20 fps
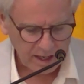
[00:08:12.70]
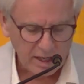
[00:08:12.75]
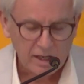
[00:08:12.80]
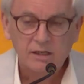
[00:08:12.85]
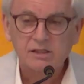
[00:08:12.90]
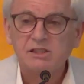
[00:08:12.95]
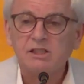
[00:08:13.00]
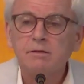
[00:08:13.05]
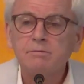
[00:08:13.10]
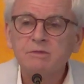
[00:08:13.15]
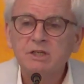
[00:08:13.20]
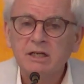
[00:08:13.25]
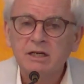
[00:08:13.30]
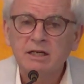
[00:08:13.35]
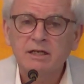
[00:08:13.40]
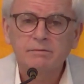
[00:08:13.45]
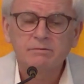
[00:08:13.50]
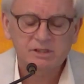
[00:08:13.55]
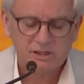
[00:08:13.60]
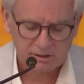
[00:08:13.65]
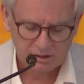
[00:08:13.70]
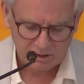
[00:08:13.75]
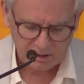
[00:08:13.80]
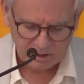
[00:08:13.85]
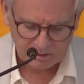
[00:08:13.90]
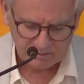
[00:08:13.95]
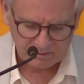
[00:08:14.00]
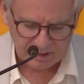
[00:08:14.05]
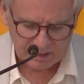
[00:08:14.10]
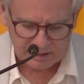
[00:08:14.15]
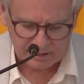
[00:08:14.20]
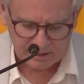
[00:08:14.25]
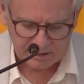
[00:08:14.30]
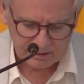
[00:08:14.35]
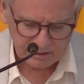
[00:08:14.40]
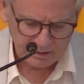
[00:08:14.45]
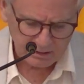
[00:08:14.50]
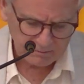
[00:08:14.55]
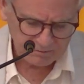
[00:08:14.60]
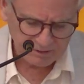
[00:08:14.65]
Sometimes violent
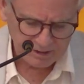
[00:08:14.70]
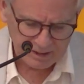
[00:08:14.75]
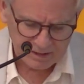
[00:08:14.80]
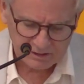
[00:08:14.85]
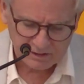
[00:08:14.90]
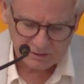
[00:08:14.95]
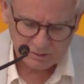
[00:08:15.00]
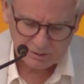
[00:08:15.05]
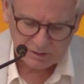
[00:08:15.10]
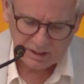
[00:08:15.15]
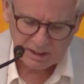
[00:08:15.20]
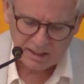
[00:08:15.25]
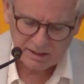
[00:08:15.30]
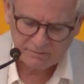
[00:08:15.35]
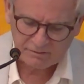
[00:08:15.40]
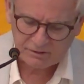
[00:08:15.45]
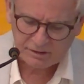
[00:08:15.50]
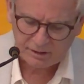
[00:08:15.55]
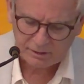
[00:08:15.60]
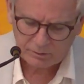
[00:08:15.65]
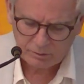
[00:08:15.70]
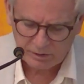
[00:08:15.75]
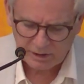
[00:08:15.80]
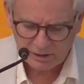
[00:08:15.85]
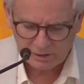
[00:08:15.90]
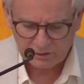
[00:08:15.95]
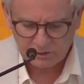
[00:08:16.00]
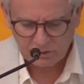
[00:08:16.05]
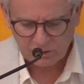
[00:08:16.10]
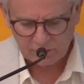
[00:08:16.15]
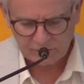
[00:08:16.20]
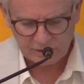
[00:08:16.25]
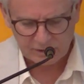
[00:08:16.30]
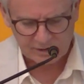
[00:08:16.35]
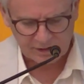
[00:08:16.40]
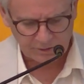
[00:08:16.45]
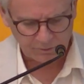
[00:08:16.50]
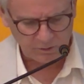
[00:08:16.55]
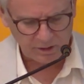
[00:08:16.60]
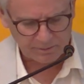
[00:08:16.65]
factional conflict within churches
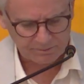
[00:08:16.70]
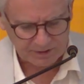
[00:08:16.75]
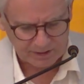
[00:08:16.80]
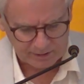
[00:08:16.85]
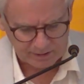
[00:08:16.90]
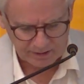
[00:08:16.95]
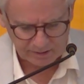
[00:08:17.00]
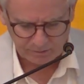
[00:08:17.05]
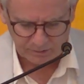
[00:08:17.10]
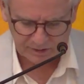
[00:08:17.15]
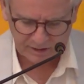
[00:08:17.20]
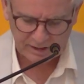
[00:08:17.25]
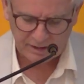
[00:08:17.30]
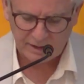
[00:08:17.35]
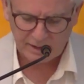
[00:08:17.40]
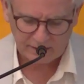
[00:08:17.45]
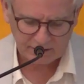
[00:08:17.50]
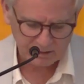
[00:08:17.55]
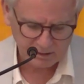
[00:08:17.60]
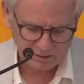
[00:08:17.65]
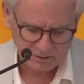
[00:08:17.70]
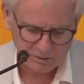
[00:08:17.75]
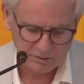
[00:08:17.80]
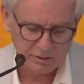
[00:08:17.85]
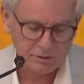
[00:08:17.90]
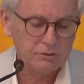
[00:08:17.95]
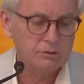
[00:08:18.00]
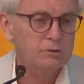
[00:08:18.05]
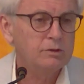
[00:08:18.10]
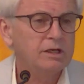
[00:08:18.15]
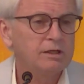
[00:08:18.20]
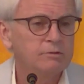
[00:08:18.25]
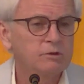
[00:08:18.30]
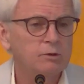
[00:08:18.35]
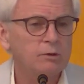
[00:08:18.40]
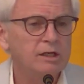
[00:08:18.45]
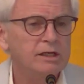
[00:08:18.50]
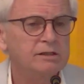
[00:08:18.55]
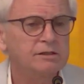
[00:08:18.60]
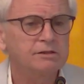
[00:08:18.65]
erupted that was connected to the new
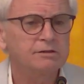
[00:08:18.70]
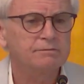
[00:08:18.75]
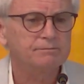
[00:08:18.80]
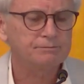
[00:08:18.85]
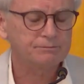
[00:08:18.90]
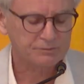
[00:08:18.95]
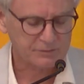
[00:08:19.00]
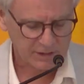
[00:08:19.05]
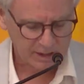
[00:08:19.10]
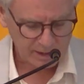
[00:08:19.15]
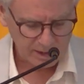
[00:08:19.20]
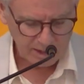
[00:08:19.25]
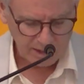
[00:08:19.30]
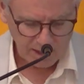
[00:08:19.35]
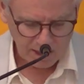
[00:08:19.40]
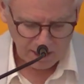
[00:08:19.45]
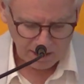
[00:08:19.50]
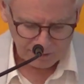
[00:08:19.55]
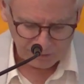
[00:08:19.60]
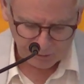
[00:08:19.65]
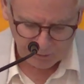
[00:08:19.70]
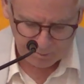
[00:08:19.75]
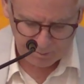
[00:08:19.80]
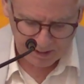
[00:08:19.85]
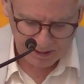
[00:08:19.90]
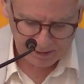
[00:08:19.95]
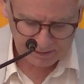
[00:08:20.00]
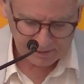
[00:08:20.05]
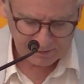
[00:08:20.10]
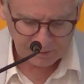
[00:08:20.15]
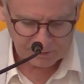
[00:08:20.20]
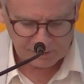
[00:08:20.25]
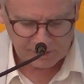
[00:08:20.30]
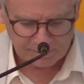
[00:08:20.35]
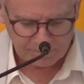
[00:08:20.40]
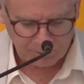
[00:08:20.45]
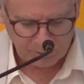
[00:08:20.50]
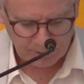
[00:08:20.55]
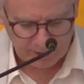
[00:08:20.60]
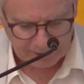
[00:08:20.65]
immigration. New ministers and
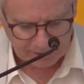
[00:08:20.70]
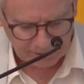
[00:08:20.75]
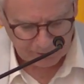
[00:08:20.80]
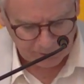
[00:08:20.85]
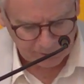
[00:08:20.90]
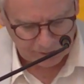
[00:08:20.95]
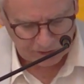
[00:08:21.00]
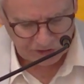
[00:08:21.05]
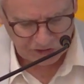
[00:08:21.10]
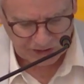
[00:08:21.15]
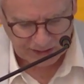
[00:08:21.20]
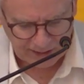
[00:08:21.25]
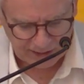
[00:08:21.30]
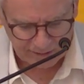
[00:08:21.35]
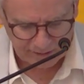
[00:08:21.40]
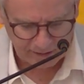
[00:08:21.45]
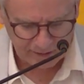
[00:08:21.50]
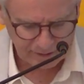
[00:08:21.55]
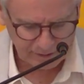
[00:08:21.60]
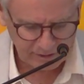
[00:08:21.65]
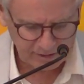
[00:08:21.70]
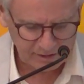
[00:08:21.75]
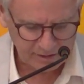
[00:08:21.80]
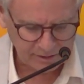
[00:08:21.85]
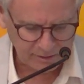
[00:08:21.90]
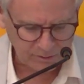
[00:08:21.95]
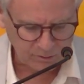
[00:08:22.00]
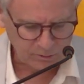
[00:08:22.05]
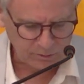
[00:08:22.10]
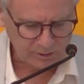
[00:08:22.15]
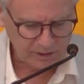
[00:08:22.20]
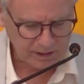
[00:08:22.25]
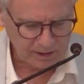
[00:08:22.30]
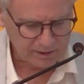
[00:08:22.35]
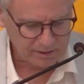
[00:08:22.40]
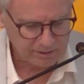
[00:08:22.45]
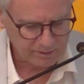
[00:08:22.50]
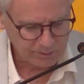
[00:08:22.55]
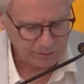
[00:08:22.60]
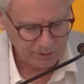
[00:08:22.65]
parishioners challenged old
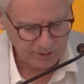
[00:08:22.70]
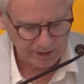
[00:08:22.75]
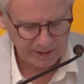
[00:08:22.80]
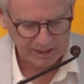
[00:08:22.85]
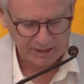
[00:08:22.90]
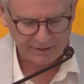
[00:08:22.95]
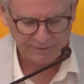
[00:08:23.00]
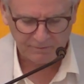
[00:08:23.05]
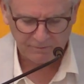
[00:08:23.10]
authority.